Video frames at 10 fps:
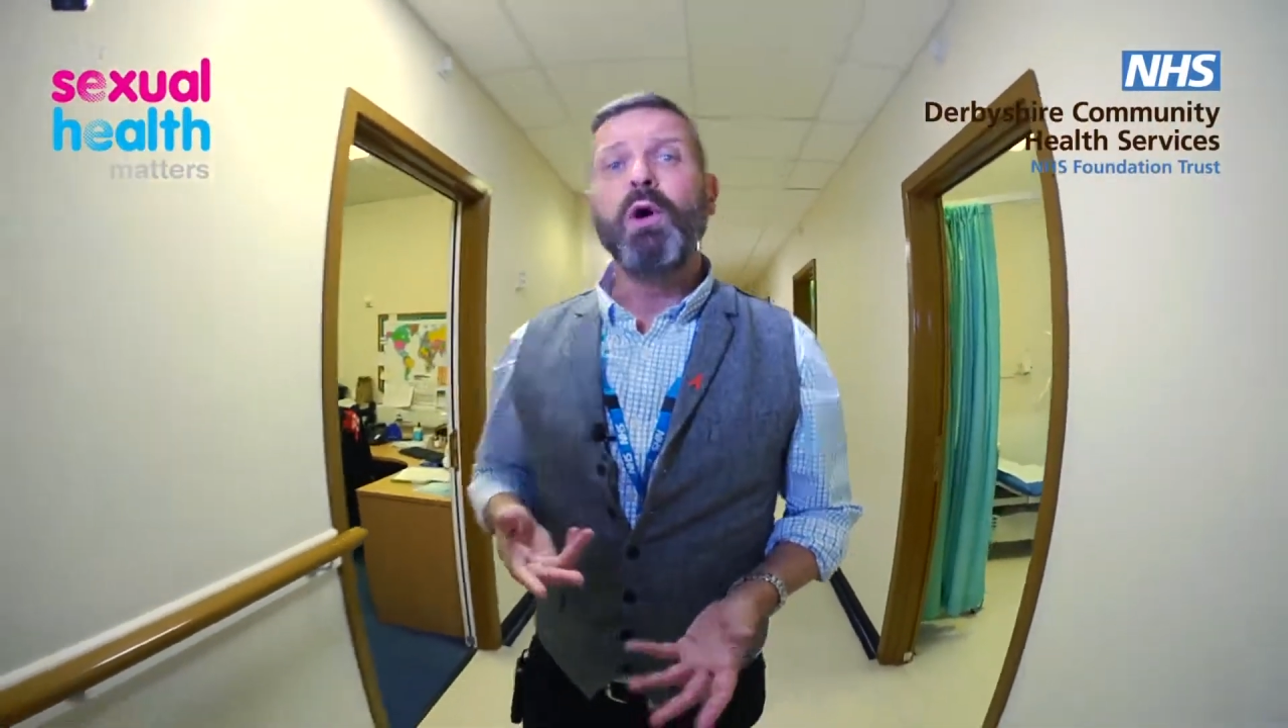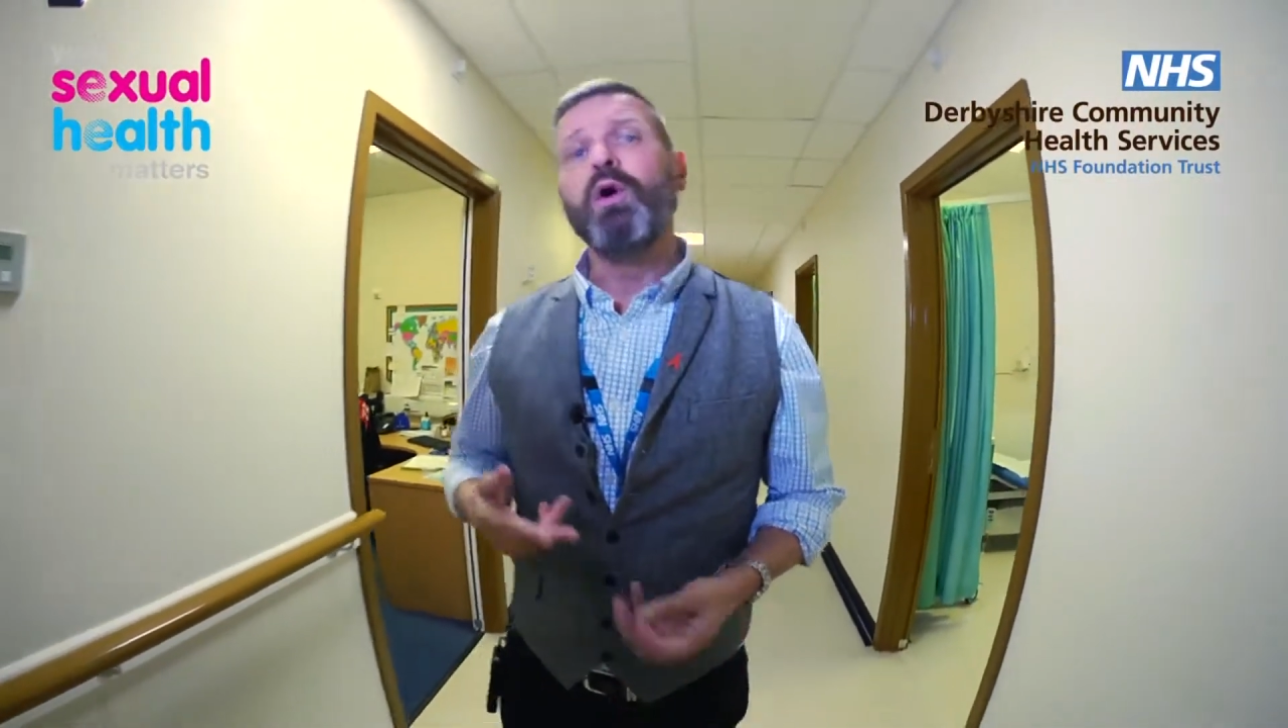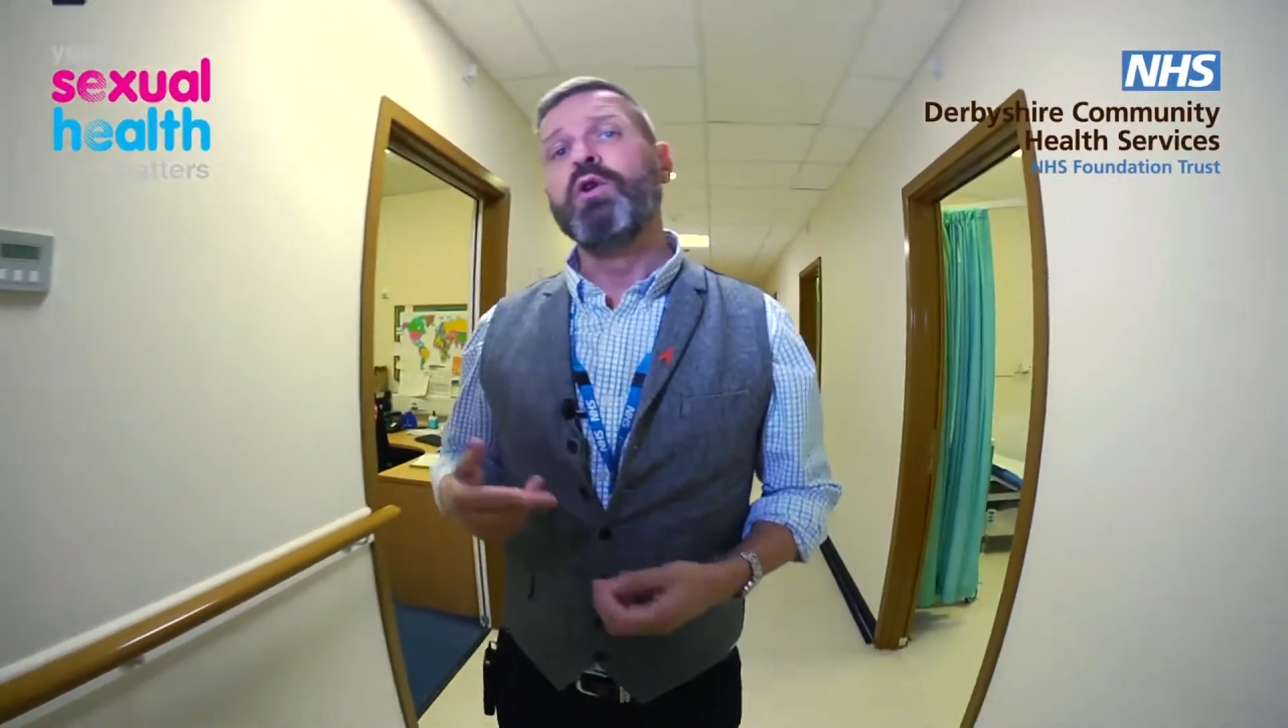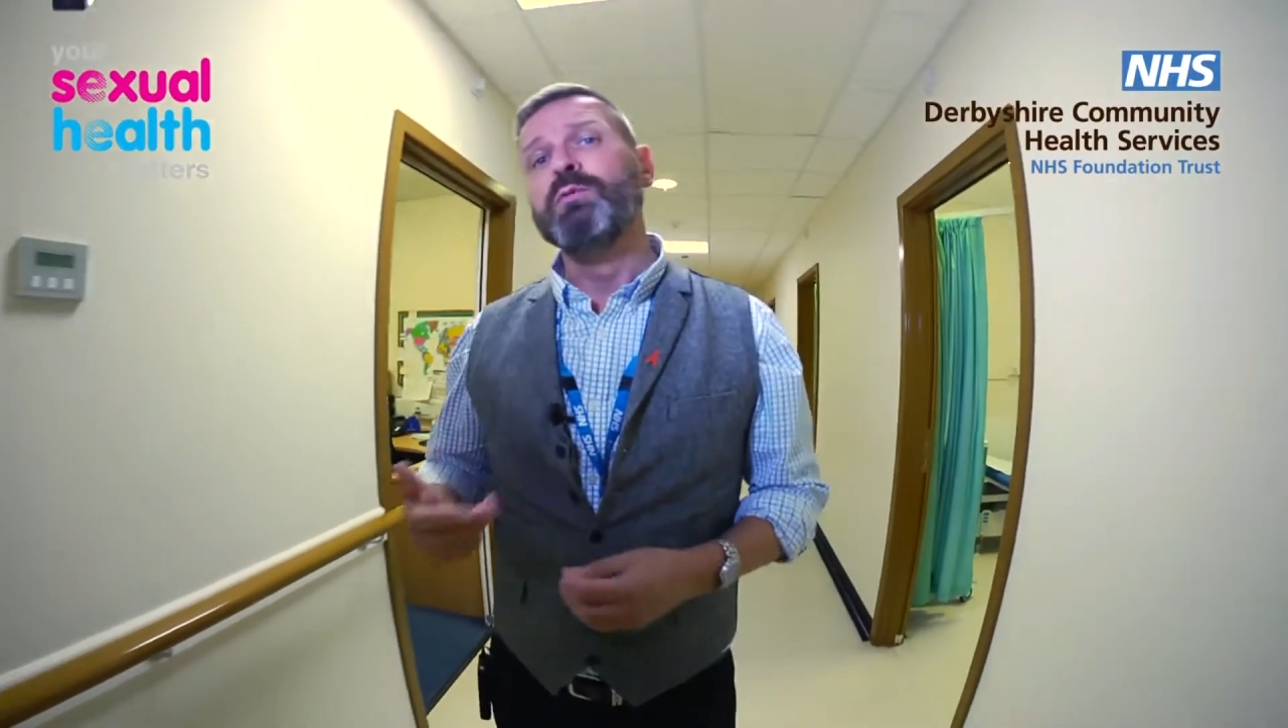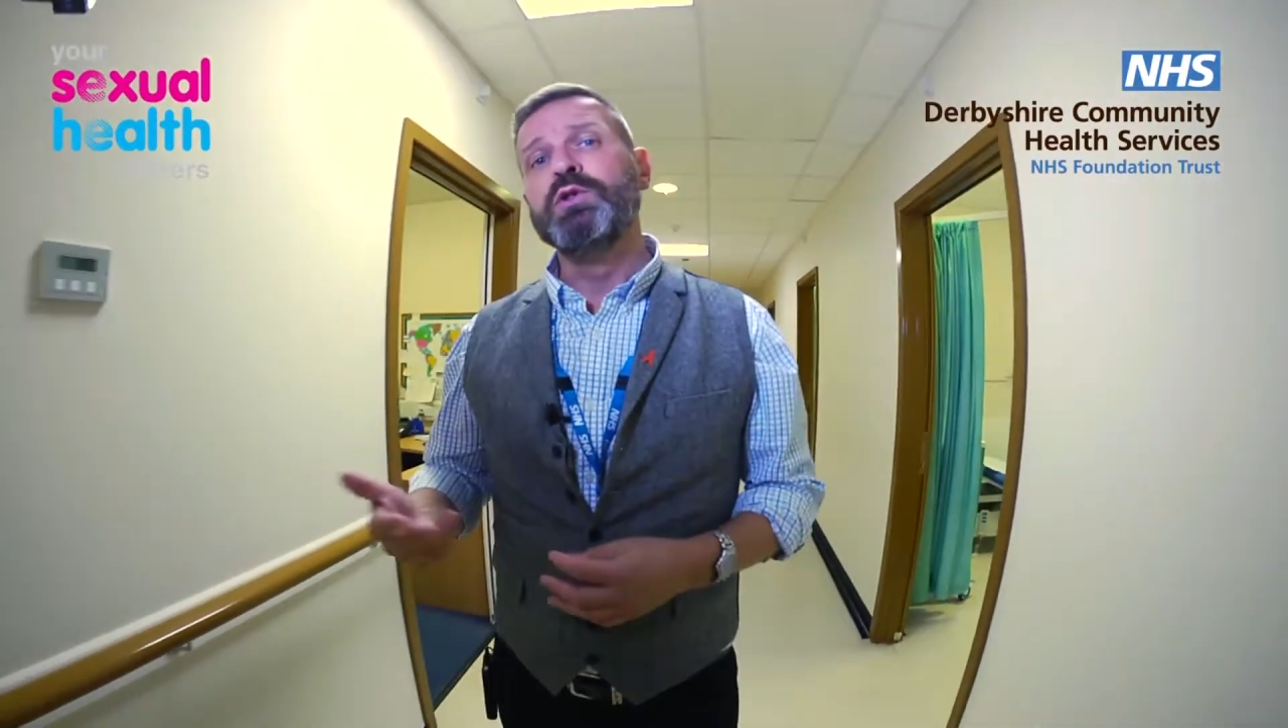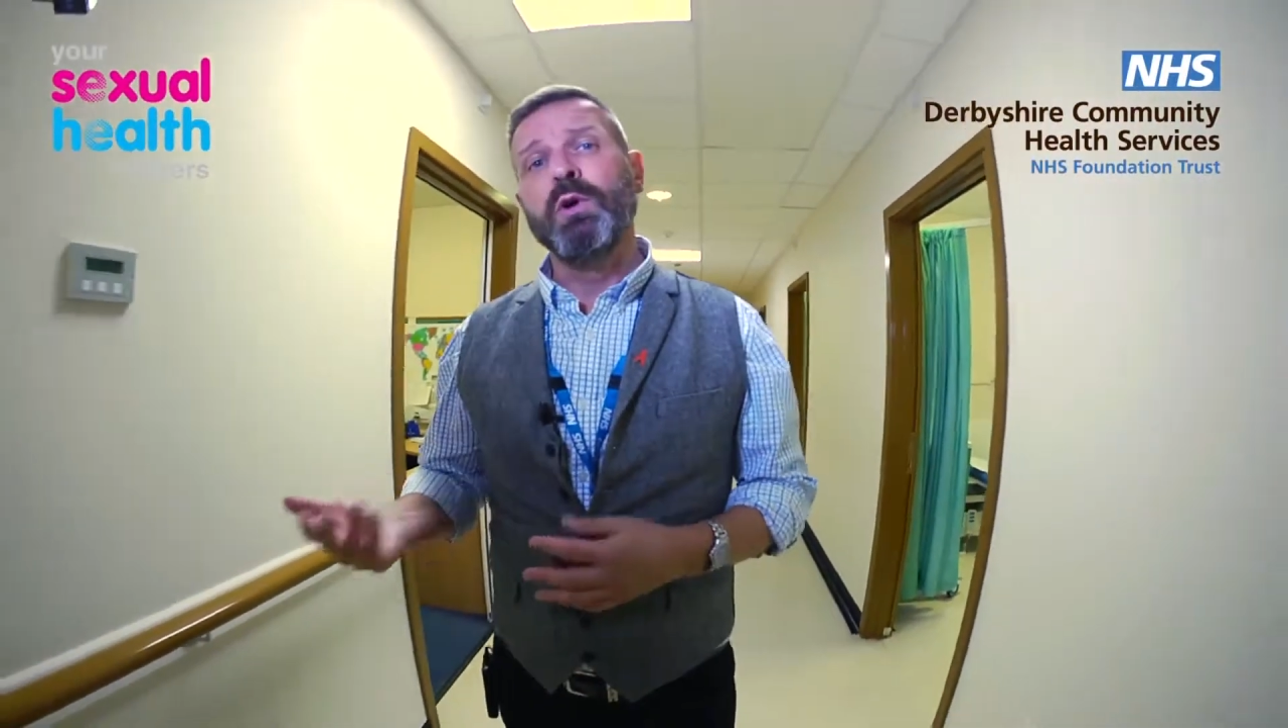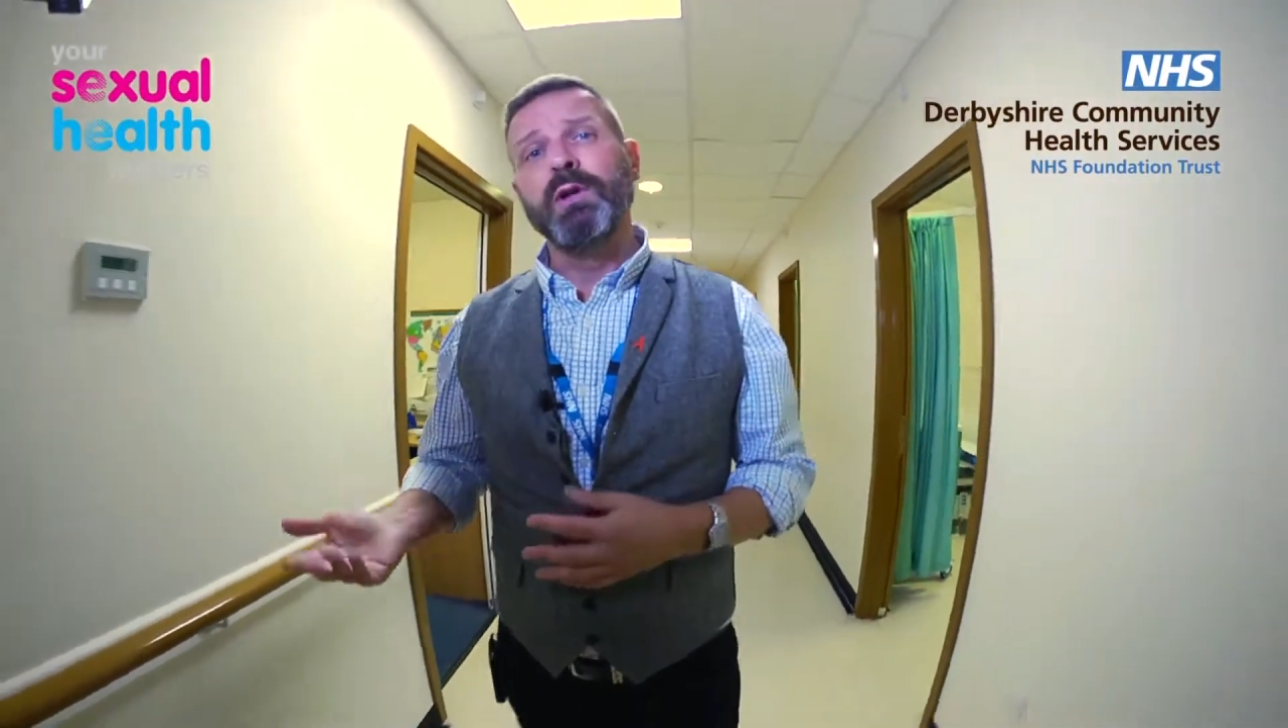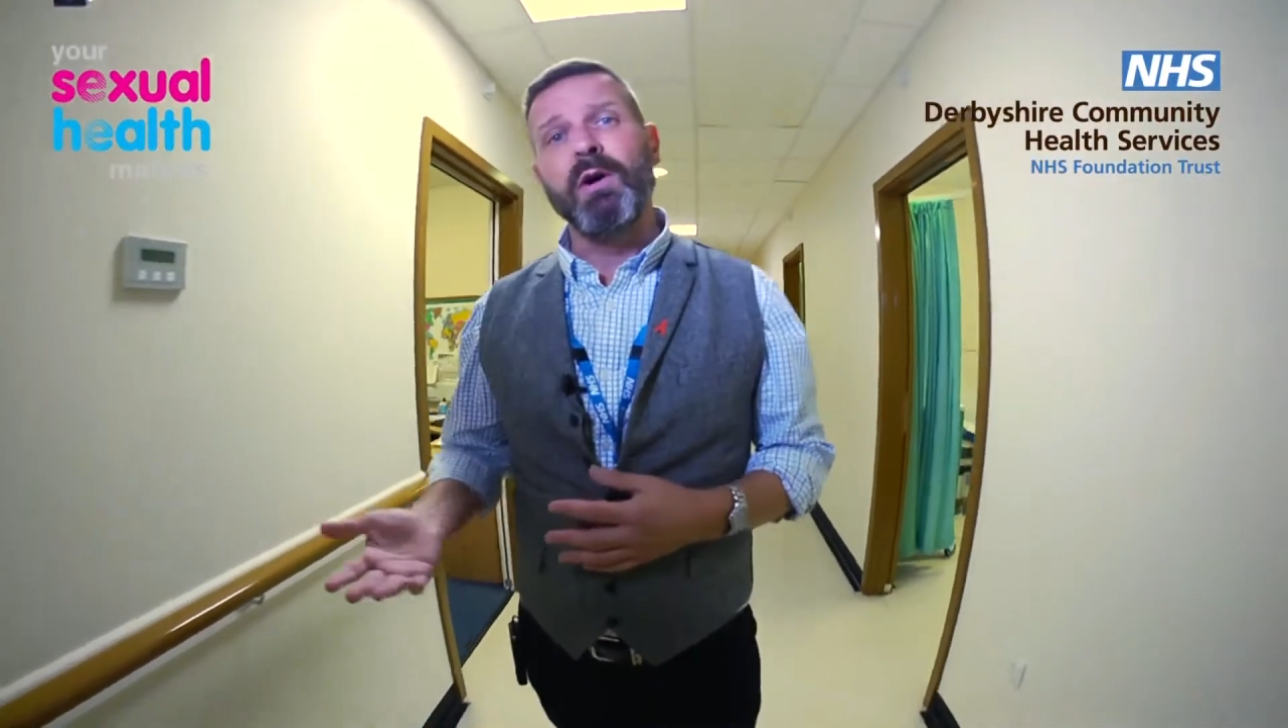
or come to one of